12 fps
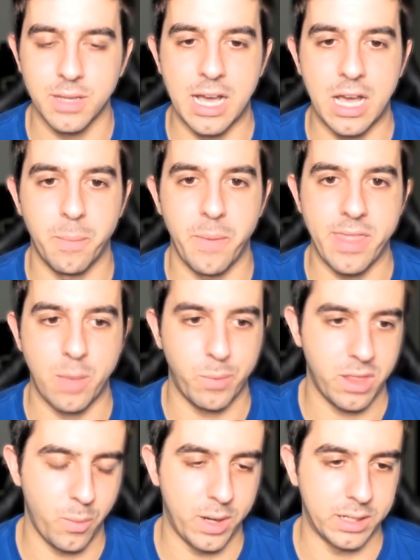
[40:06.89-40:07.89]
And then
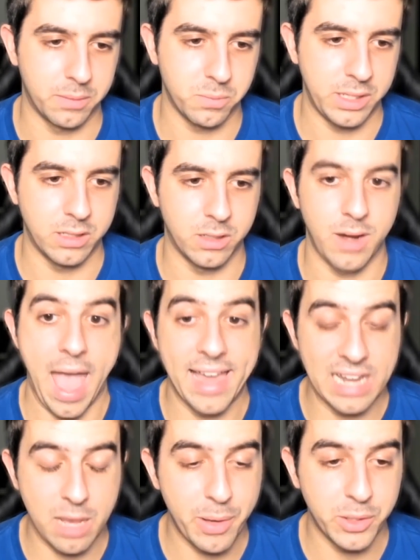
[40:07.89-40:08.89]
they want to either
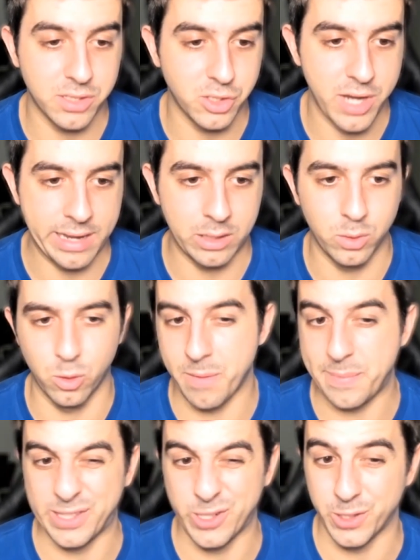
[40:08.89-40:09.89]
add Outbound as a channel, or
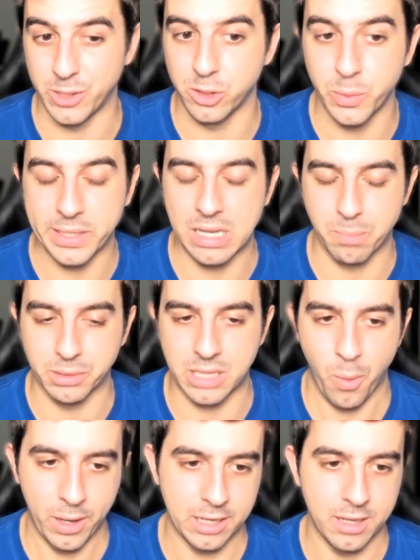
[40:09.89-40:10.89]
maybe they're already doing it, but
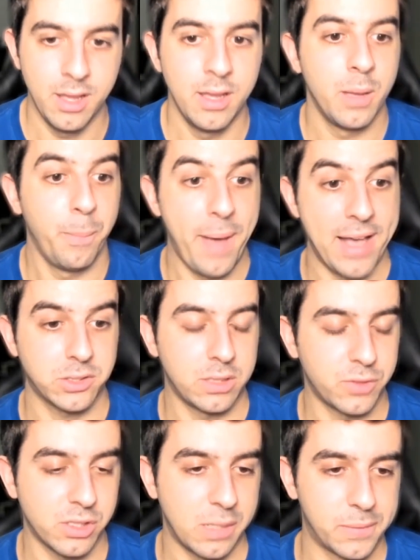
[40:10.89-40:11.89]
they want to pass it
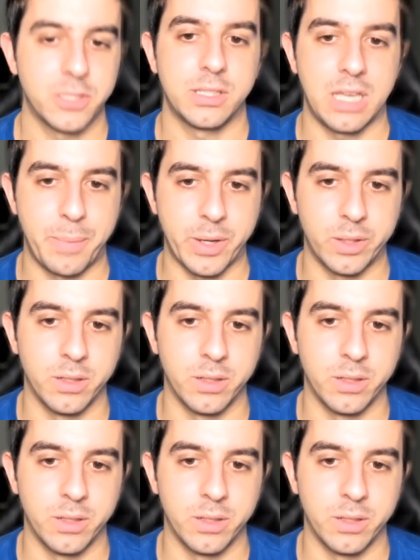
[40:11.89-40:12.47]
off to someone else to get better